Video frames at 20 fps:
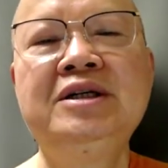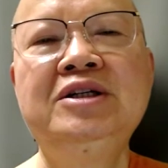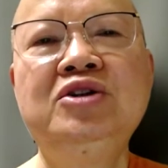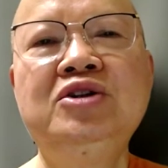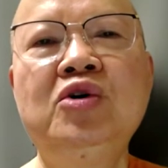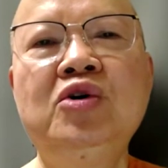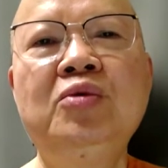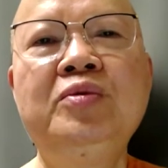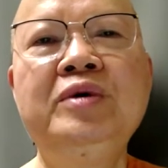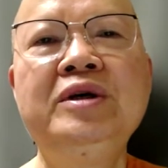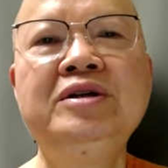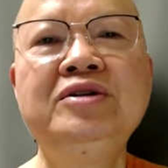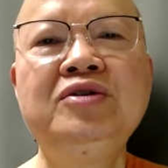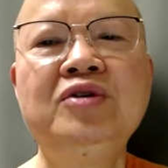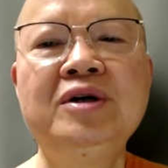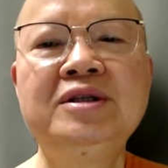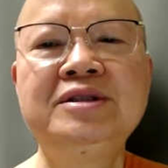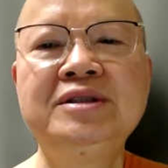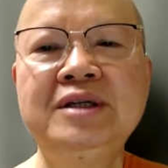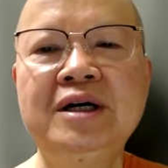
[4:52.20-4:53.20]
knowing
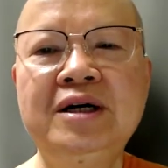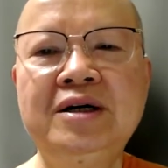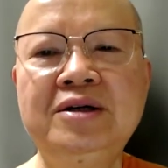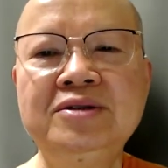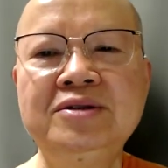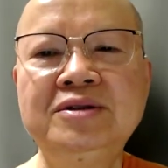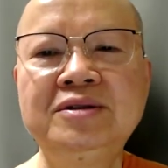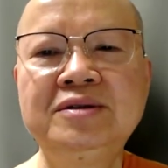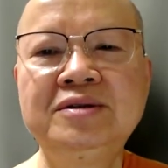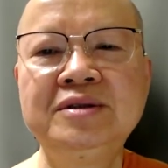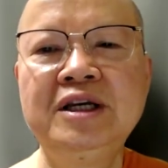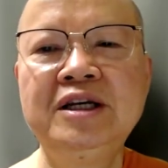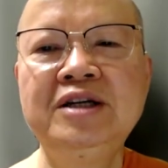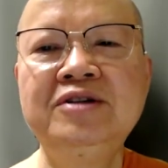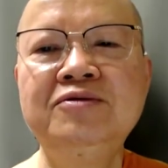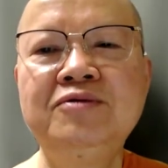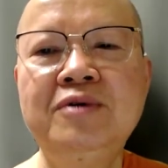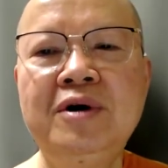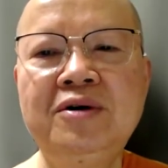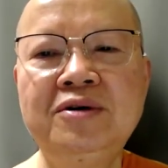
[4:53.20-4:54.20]
yourselves
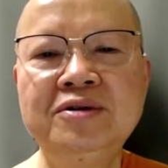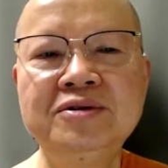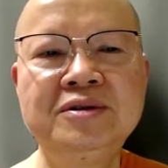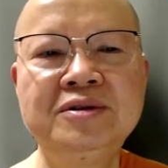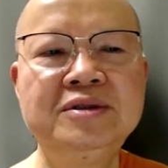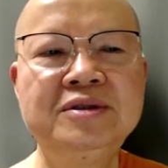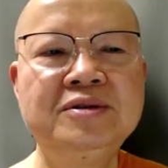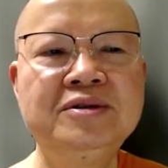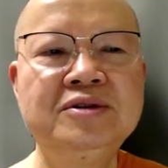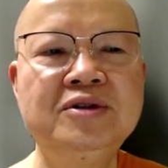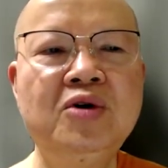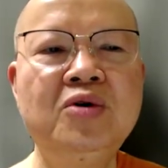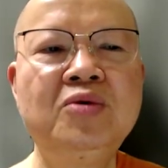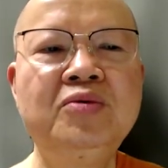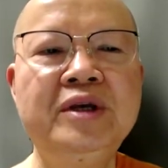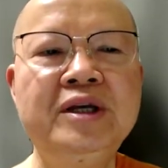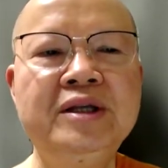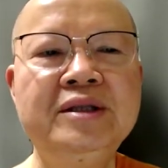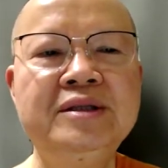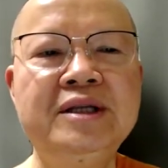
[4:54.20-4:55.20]
involves
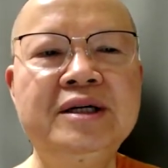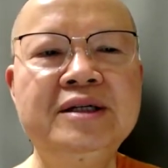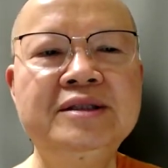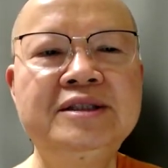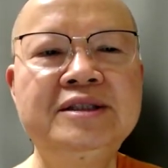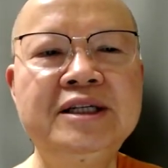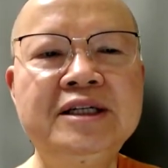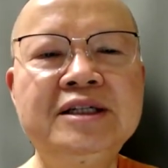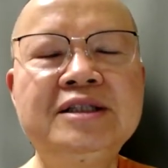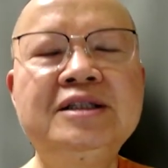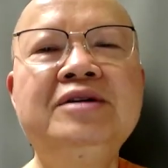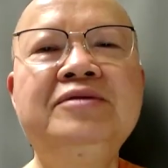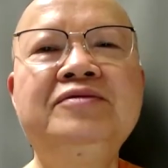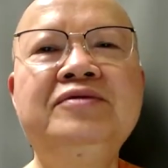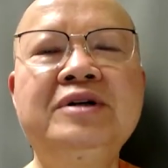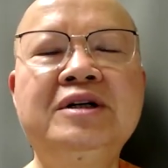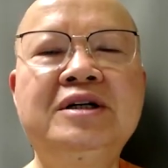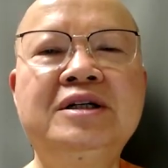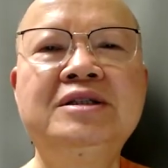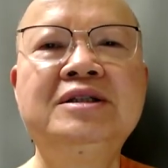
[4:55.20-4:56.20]
knowing the
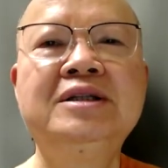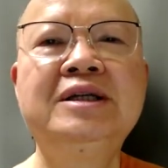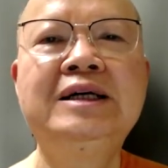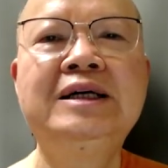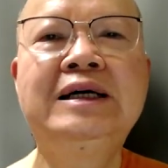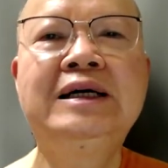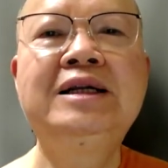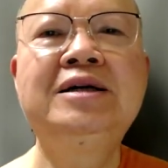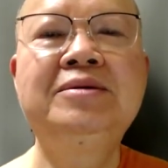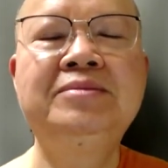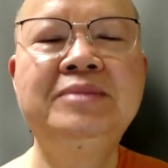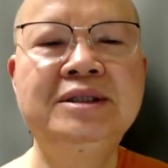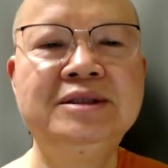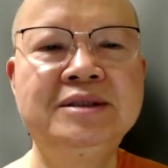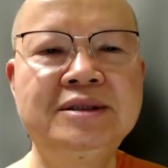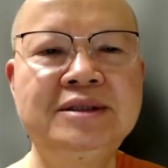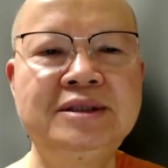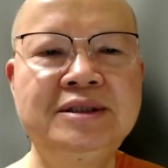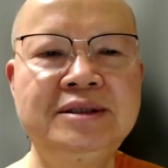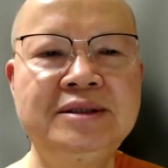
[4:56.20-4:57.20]
significant
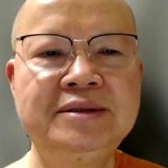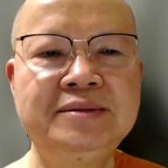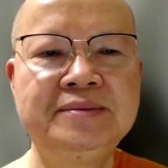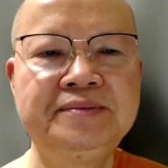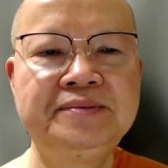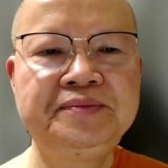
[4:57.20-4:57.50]
elements